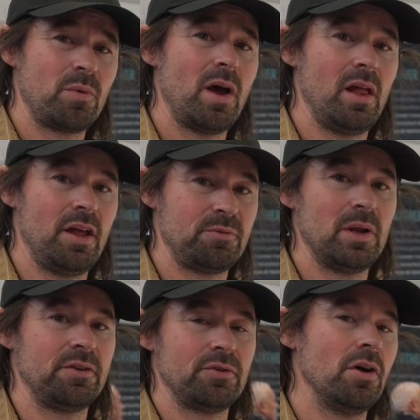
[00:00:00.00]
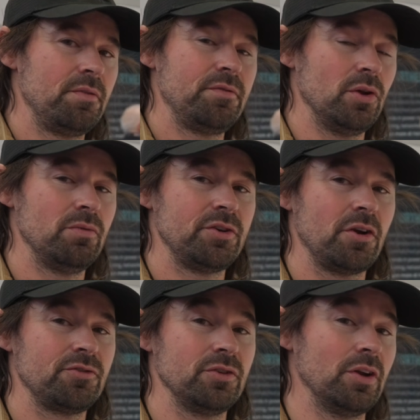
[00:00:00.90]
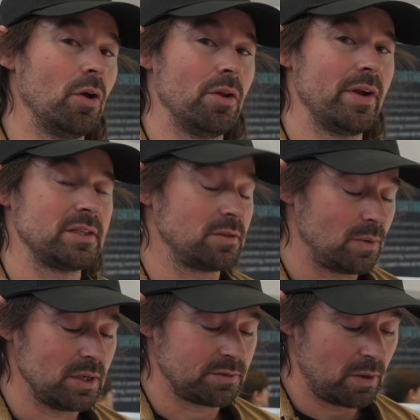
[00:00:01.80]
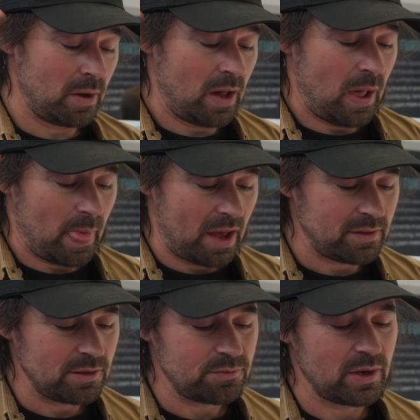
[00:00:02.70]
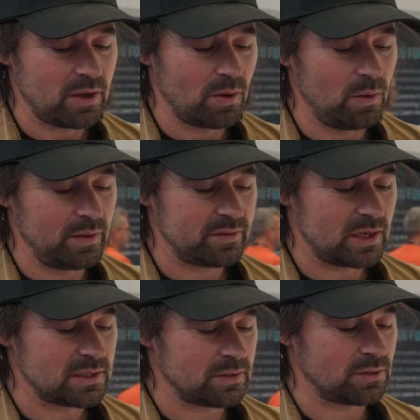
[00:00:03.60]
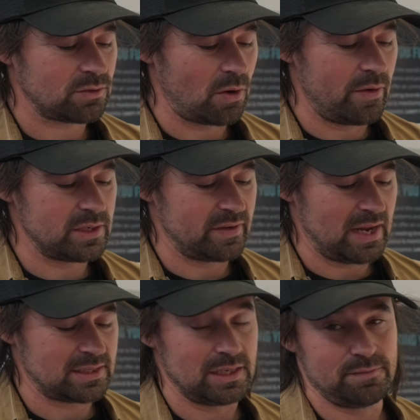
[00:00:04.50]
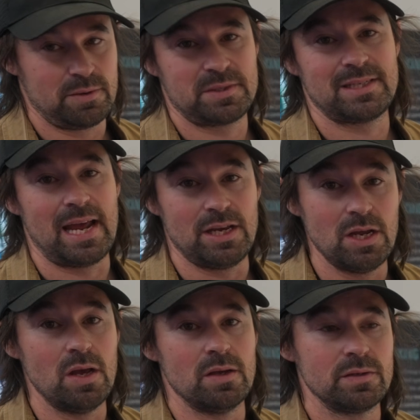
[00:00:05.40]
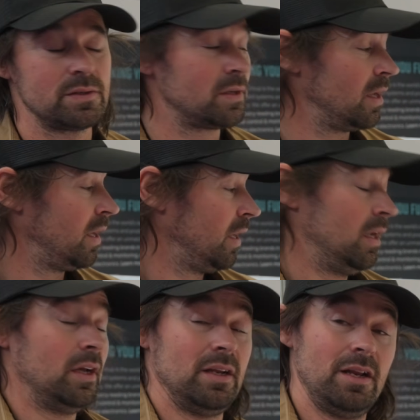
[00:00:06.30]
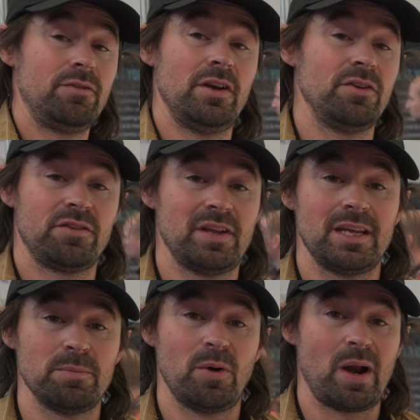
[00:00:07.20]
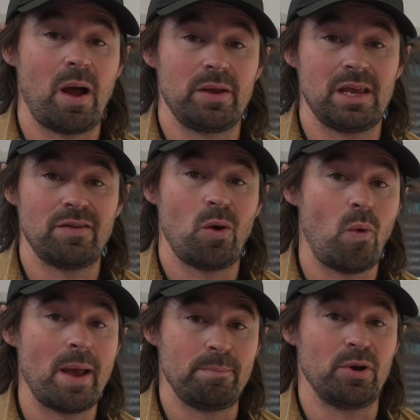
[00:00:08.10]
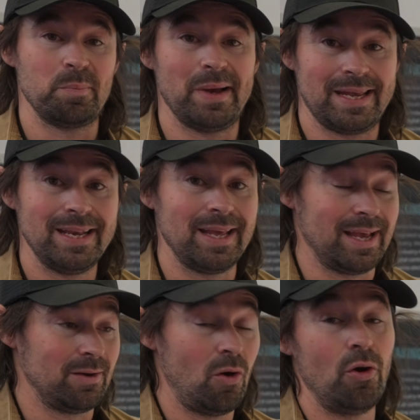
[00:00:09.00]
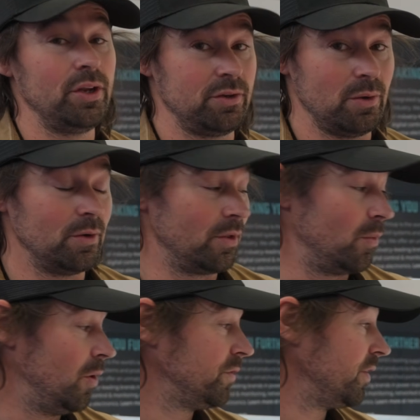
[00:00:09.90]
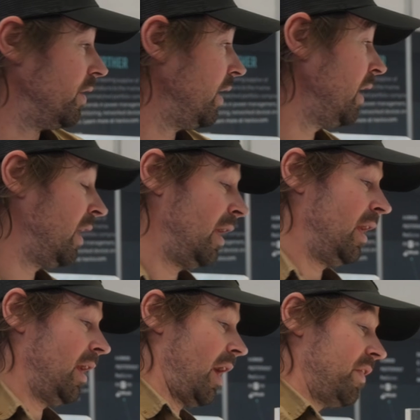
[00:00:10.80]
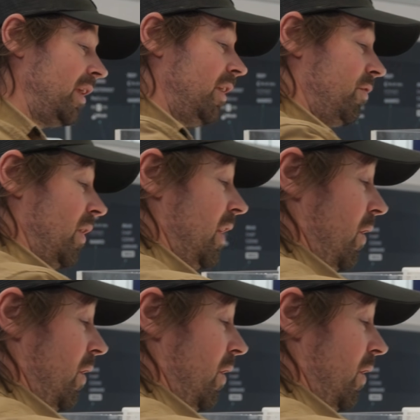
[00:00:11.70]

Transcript: well as sort of fuel reduction and all the rest as well. So I think that's really cool. And these guys have got stories of it lasting for up to 10 years. You literally just take your boat out and give it a wipe, put it back in again, or you could do it under the water. I think it's really